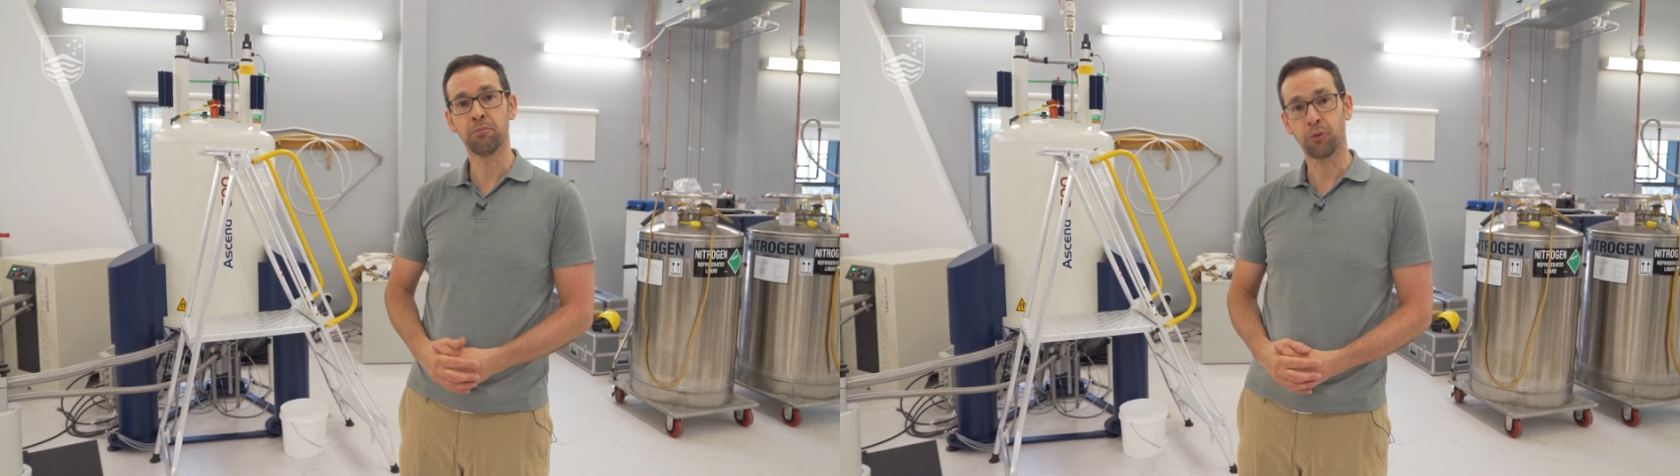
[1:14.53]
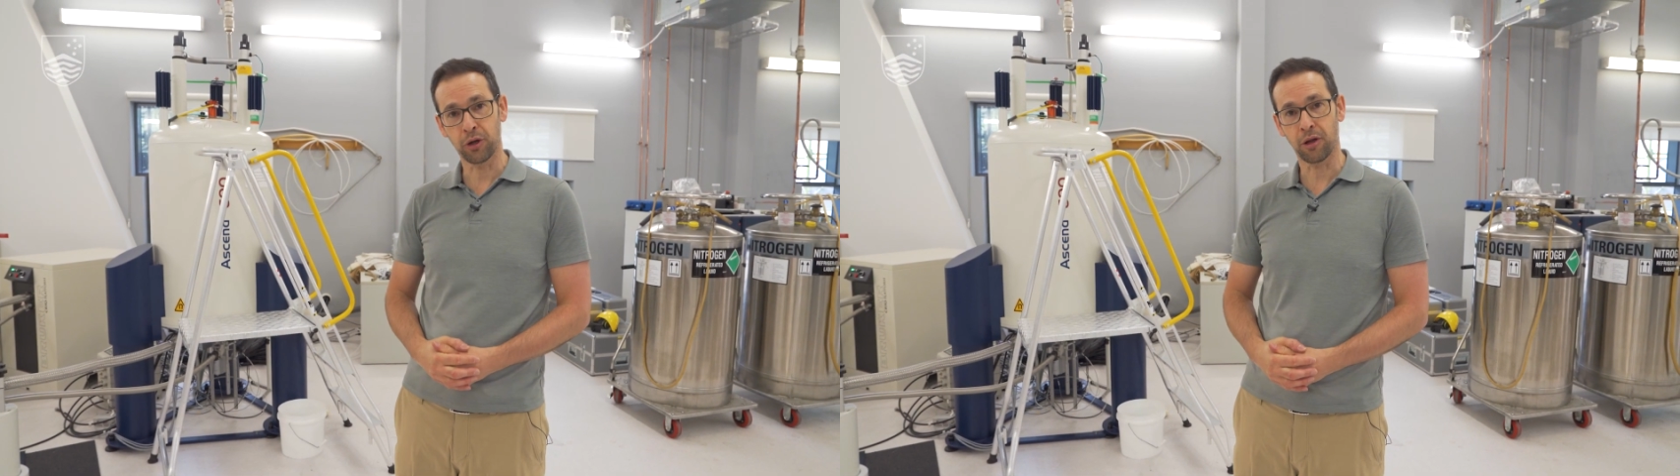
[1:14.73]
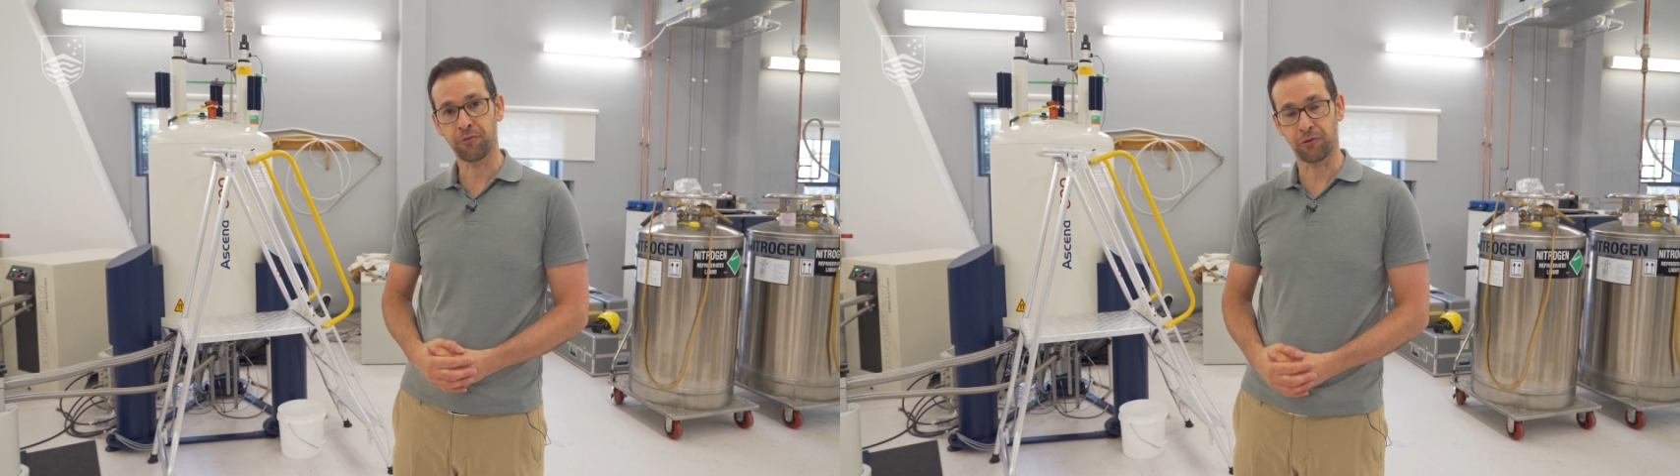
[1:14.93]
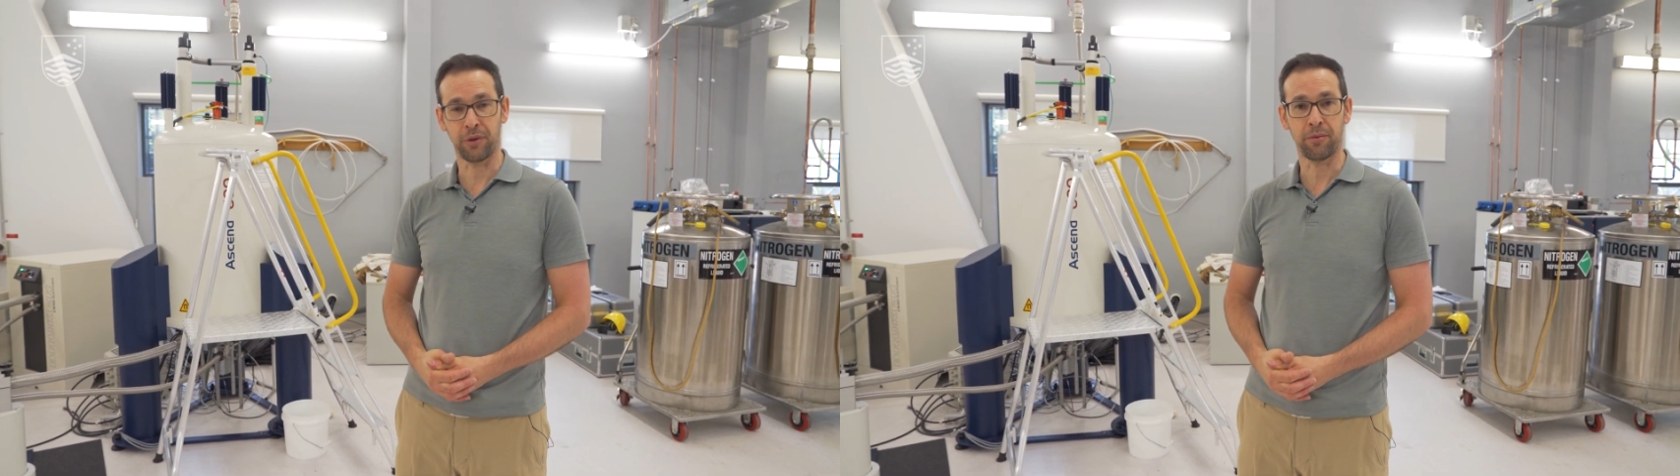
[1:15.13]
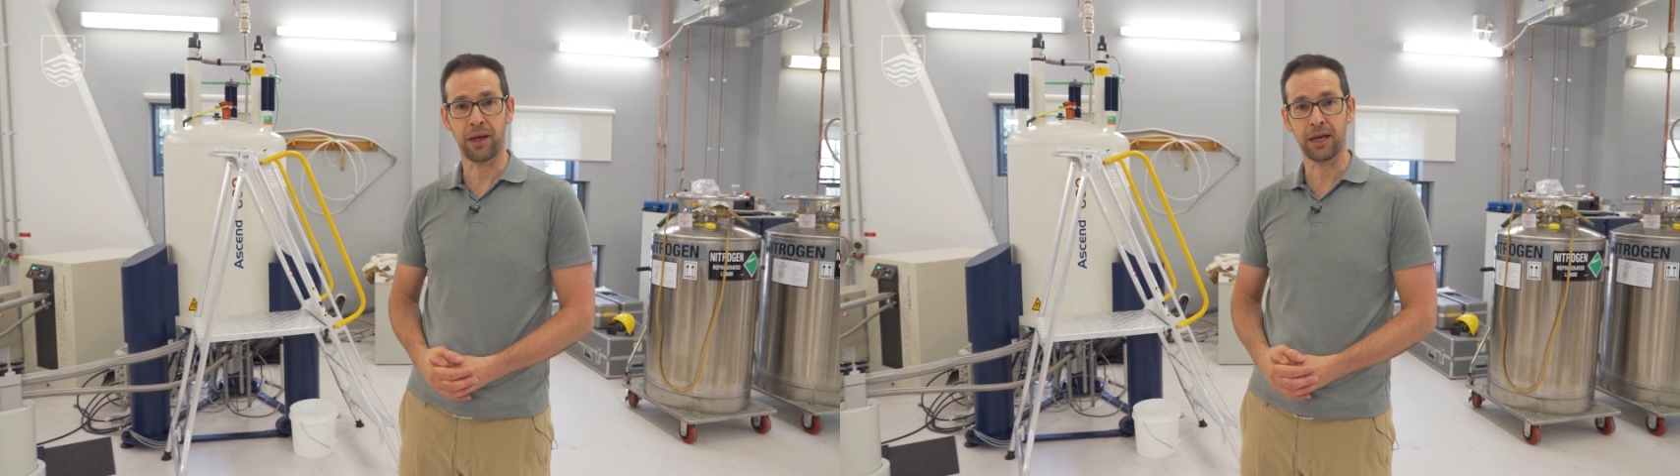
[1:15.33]
boil off from
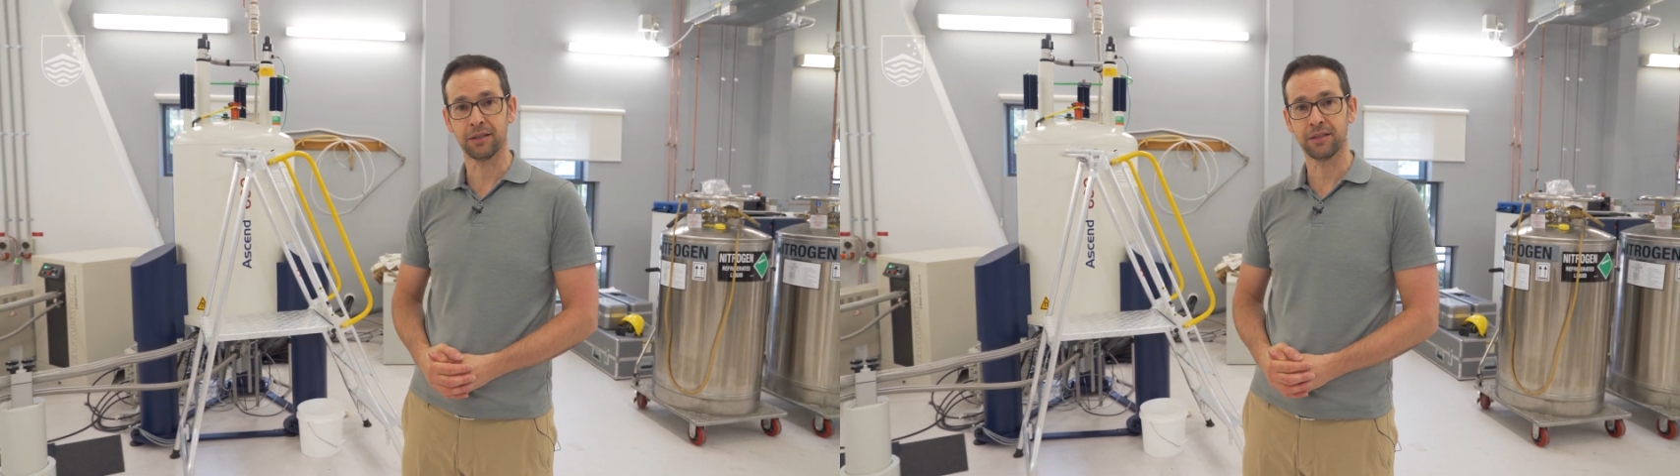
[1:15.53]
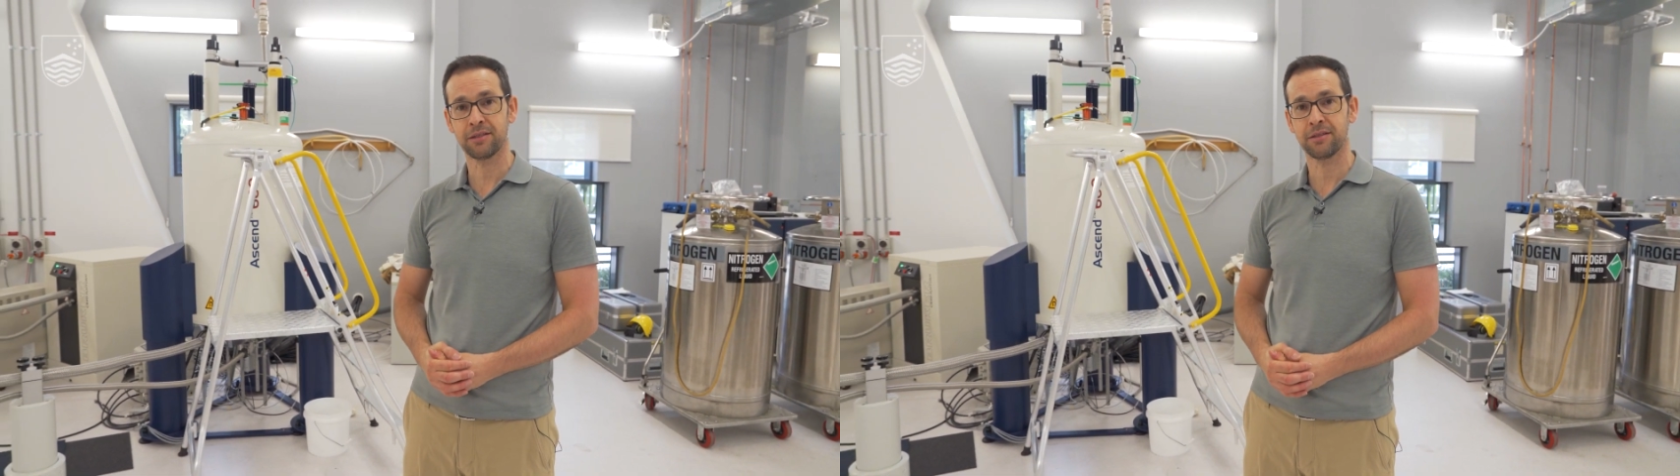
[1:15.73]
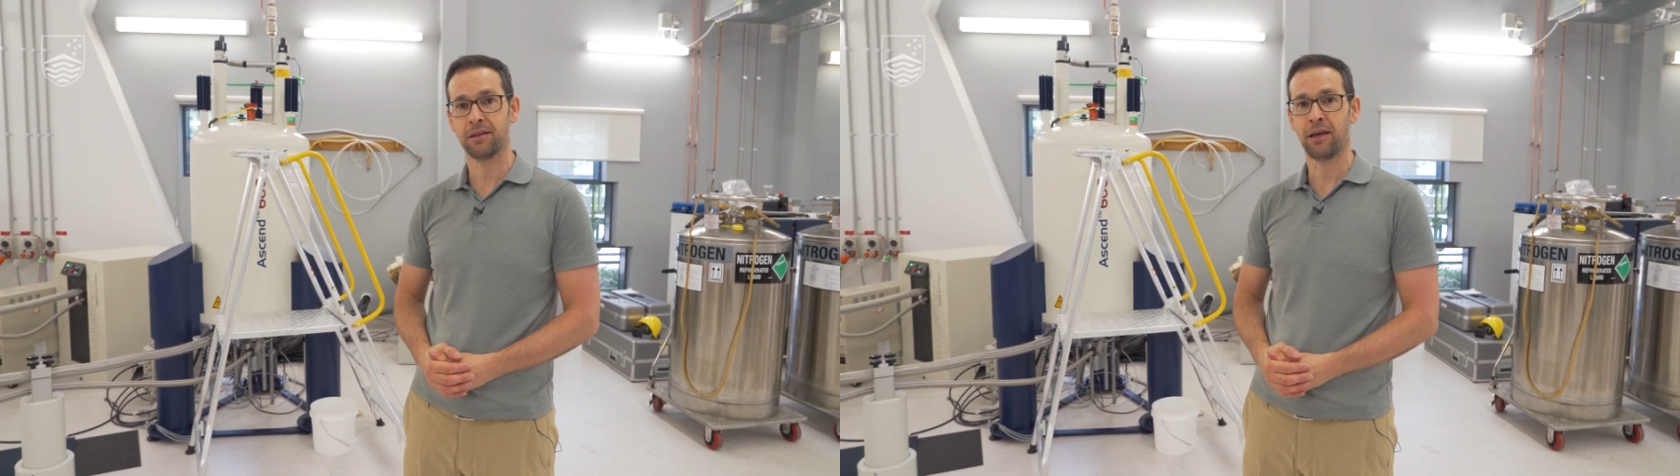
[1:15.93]
our magnets